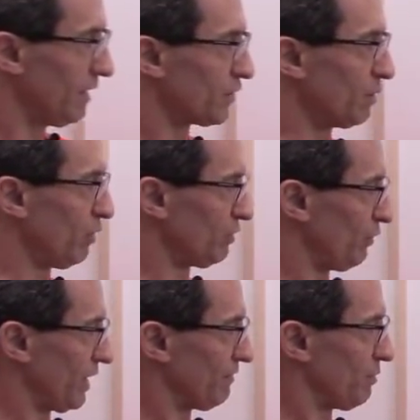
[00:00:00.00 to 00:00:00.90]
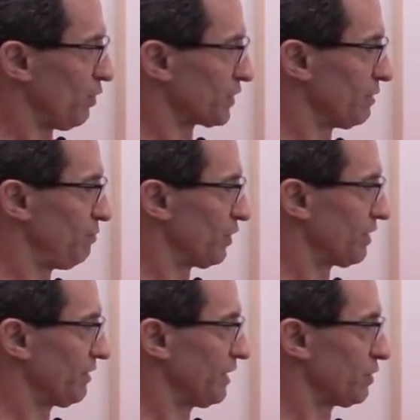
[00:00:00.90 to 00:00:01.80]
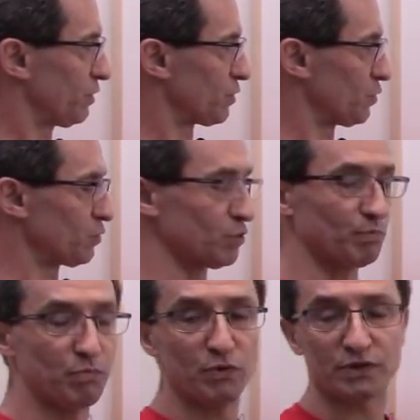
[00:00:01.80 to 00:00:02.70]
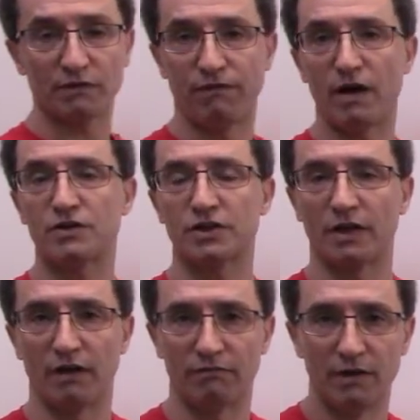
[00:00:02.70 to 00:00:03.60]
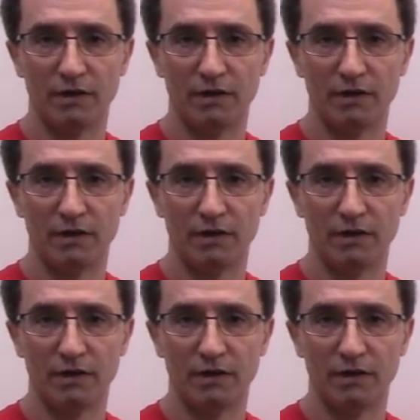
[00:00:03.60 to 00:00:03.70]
One of the most important things you could do to boost the function of